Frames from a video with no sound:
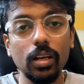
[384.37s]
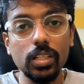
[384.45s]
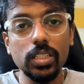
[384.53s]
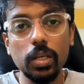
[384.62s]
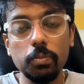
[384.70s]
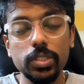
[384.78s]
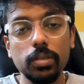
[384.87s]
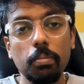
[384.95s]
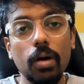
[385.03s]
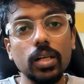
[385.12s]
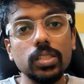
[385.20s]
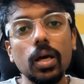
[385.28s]
description
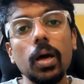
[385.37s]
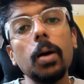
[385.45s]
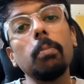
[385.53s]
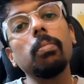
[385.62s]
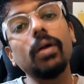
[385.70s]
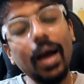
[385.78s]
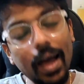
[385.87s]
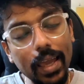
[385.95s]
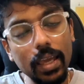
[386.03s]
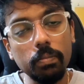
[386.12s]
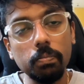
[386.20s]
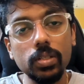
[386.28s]
marks. But
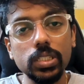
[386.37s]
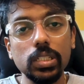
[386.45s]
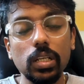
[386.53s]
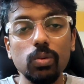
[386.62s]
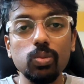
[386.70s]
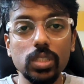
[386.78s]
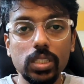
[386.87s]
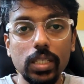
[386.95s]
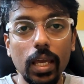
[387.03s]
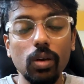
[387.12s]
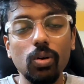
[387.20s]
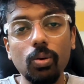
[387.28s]
I personally would
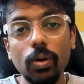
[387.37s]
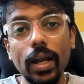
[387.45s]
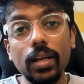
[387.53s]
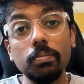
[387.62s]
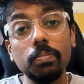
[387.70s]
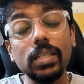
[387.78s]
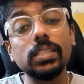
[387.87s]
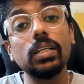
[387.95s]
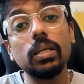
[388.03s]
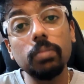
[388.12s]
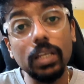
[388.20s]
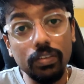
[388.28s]
say go ahead and please
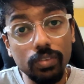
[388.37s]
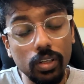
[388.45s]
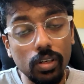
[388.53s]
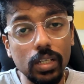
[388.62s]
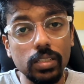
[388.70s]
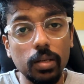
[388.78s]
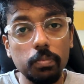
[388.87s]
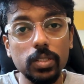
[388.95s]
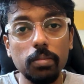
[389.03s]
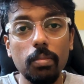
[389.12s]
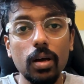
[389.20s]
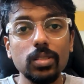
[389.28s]
attempt even your
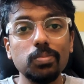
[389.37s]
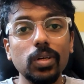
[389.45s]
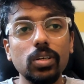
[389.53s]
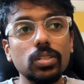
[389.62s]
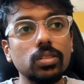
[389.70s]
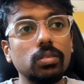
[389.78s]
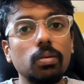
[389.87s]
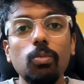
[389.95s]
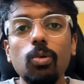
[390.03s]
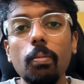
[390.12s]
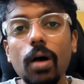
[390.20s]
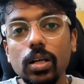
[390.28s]
description marks, because the
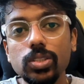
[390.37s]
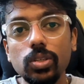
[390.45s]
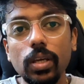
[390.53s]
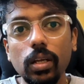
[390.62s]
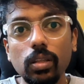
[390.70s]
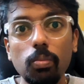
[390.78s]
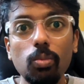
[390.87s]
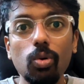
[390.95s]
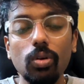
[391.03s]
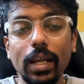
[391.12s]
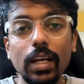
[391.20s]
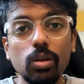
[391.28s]
more marks you get, the
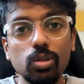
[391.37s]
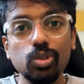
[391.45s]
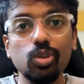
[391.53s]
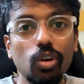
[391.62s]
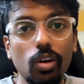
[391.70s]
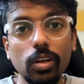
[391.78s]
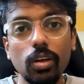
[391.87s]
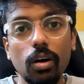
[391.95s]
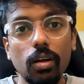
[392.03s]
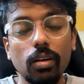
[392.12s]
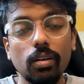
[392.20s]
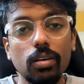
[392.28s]
more it looks good on
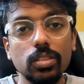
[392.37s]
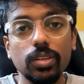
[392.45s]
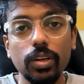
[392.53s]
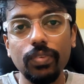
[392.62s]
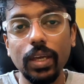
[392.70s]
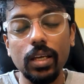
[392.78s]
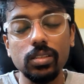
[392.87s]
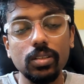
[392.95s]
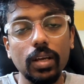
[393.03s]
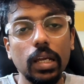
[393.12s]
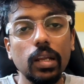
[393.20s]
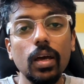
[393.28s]
your
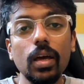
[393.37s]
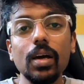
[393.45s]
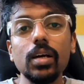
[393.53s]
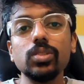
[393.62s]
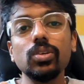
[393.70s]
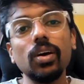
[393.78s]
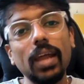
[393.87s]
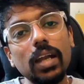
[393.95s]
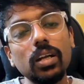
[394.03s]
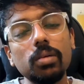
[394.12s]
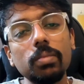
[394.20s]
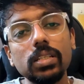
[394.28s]
certificates, right? So your
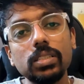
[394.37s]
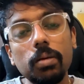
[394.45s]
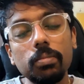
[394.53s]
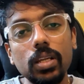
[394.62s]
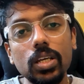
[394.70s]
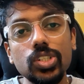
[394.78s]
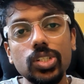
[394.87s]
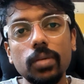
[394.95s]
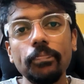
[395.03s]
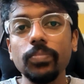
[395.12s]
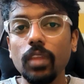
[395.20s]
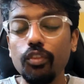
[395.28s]
end term
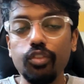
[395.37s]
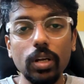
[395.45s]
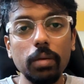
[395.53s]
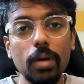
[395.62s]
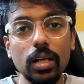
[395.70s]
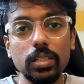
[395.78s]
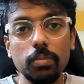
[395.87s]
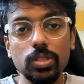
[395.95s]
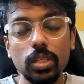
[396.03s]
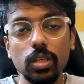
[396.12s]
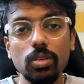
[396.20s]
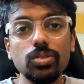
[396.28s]
examination, 40 marks
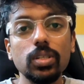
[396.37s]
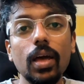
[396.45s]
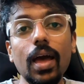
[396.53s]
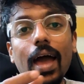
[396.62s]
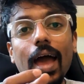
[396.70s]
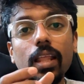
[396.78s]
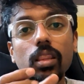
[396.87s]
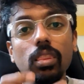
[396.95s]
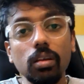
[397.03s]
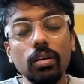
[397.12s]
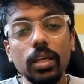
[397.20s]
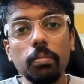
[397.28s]
MCQs
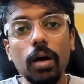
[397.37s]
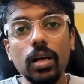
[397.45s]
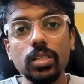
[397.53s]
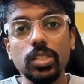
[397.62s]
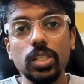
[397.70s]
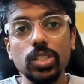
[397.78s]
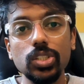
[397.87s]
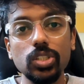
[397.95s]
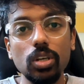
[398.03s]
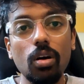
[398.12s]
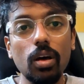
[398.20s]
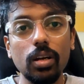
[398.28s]
and 30 marks
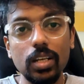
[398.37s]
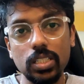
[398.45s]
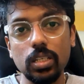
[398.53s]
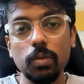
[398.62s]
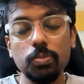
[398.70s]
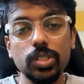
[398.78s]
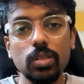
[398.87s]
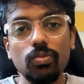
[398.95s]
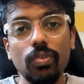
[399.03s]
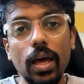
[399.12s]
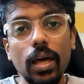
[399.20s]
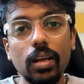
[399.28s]
is your
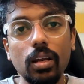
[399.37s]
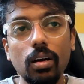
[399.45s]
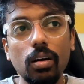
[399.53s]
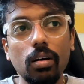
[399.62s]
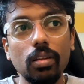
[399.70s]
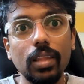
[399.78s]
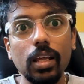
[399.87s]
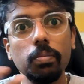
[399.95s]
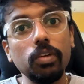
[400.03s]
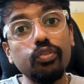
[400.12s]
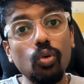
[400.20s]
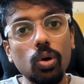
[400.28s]
description, where there'll
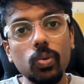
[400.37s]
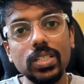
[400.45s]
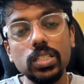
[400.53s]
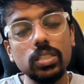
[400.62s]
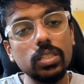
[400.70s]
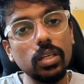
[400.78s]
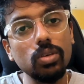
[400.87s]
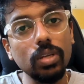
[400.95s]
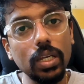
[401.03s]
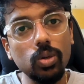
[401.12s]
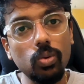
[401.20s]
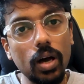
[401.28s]
be 4 questions that you
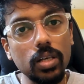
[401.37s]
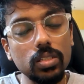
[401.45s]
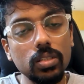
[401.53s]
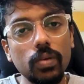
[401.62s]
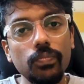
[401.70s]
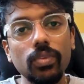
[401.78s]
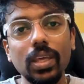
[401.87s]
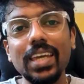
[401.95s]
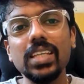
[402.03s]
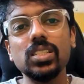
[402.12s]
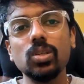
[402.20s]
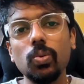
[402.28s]
need to answer.
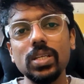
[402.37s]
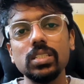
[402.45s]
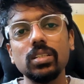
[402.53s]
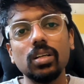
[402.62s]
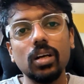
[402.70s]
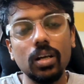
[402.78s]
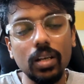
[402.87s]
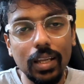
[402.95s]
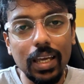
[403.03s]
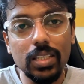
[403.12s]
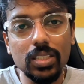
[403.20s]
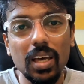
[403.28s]
Each question
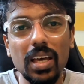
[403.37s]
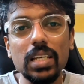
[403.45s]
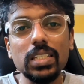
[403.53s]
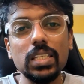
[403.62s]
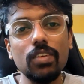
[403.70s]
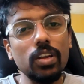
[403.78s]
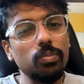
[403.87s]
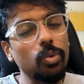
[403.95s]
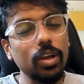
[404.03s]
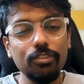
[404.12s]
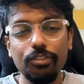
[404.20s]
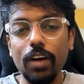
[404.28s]
contains
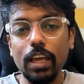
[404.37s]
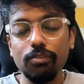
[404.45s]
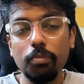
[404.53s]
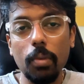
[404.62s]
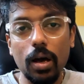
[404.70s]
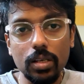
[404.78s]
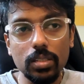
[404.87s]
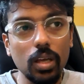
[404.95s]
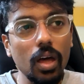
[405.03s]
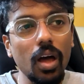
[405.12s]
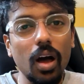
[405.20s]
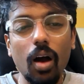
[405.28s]
7.5
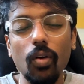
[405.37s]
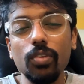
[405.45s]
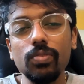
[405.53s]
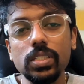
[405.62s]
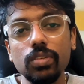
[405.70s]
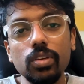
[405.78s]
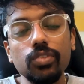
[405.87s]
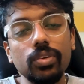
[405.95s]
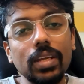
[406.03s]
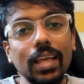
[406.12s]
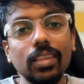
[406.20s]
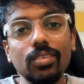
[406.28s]
marks, out of which even if
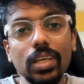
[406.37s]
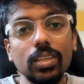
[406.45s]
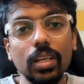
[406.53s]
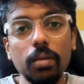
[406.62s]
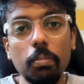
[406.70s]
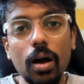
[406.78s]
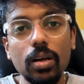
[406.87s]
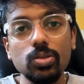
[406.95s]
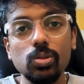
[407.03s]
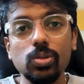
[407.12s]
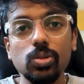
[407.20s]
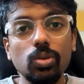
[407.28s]
you take 3
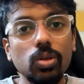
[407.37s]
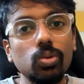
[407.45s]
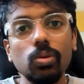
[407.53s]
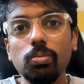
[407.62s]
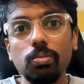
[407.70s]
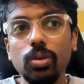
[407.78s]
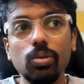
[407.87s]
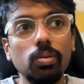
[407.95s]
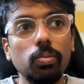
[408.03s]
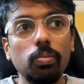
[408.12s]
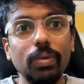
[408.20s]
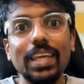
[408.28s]
marks also,
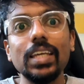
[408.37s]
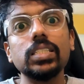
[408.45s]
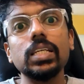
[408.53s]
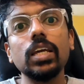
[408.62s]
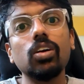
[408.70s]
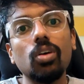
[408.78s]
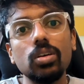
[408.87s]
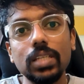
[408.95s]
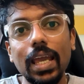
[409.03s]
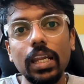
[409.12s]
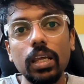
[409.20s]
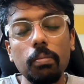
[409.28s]
you'll easily
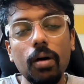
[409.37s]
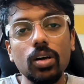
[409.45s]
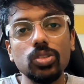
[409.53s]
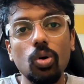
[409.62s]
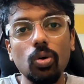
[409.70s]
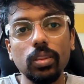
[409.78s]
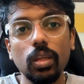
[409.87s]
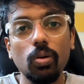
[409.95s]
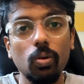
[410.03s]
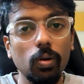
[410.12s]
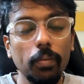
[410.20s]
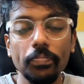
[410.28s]
cross 80 marks on the
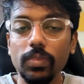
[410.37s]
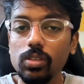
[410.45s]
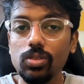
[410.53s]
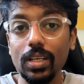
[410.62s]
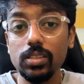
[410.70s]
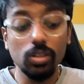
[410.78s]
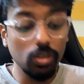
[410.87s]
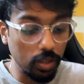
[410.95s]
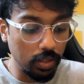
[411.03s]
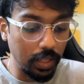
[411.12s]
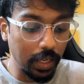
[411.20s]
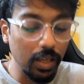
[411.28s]
whole. So that's a
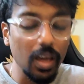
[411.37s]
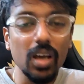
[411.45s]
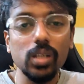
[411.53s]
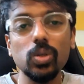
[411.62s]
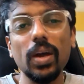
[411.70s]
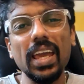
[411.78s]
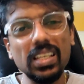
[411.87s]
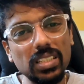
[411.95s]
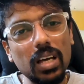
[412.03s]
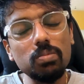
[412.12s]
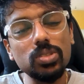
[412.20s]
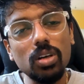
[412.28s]
good thing. So
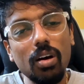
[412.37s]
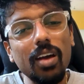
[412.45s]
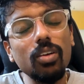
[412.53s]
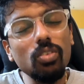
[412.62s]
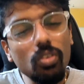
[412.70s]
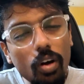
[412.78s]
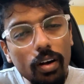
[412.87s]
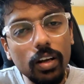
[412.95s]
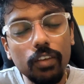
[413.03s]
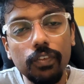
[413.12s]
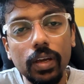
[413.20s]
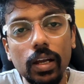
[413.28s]
exams are
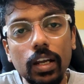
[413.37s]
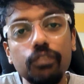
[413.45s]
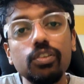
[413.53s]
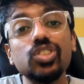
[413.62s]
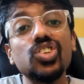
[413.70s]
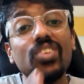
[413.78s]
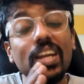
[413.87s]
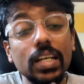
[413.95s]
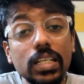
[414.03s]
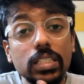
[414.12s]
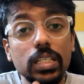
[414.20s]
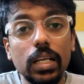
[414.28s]
not difficult if you
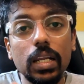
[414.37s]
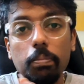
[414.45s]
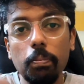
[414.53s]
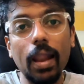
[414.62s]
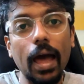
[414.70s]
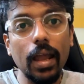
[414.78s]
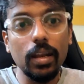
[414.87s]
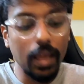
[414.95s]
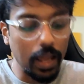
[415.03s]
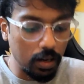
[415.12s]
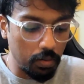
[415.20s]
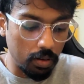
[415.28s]
strategically plan
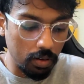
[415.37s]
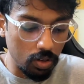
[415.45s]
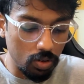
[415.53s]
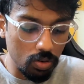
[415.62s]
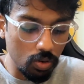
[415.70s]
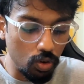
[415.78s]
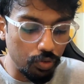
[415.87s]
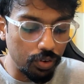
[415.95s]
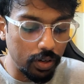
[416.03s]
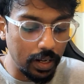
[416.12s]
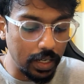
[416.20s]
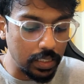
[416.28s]
and go
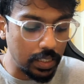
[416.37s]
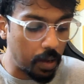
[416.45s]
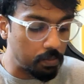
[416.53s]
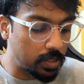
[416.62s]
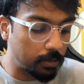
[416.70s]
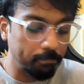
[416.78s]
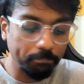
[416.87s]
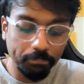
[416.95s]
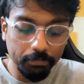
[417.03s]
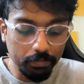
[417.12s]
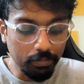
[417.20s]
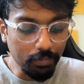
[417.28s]
for your exams.
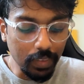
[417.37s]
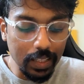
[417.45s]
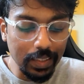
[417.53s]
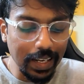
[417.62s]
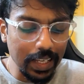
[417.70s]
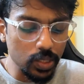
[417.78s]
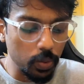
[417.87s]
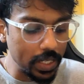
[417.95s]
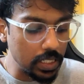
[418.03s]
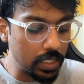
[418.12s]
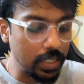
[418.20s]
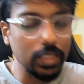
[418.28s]
The next
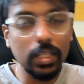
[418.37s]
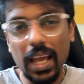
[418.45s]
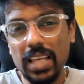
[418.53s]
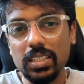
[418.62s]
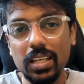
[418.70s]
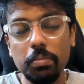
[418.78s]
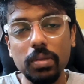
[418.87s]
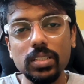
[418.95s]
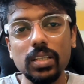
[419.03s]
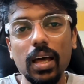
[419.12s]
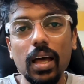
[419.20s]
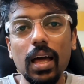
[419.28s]
question is class
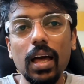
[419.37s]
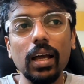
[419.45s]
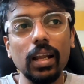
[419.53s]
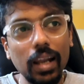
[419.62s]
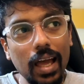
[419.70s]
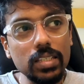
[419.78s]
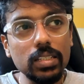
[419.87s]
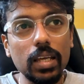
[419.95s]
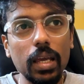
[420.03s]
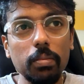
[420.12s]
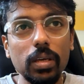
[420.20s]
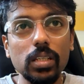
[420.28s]
timings. Class
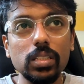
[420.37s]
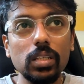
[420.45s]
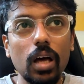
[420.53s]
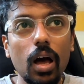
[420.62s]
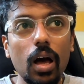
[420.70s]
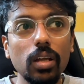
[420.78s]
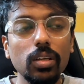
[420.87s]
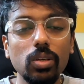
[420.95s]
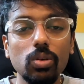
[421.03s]
timings are